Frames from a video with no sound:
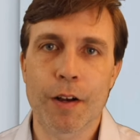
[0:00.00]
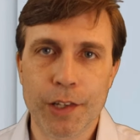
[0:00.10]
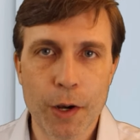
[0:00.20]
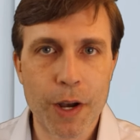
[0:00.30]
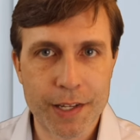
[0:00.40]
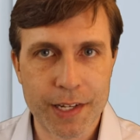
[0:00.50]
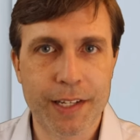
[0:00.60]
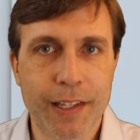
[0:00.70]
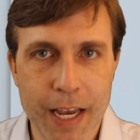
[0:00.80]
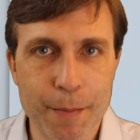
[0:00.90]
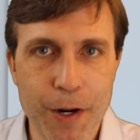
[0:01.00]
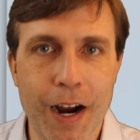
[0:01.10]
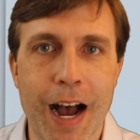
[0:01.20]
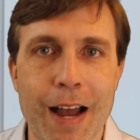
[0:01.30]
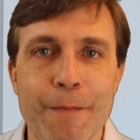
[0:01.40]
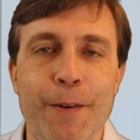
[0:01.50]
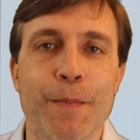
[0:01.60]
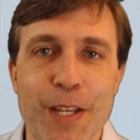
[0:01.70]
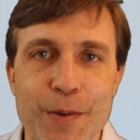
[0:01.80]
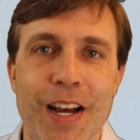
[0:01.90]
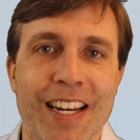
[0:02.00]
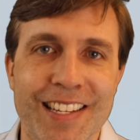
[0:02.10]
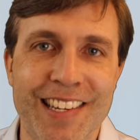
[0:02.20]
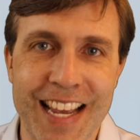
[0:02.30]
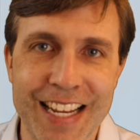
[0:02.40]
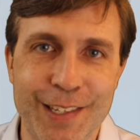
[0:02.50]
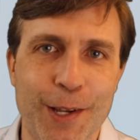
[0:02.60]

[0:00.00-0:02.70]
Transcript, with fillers: Also, as a disclaimer, I'm from the United States,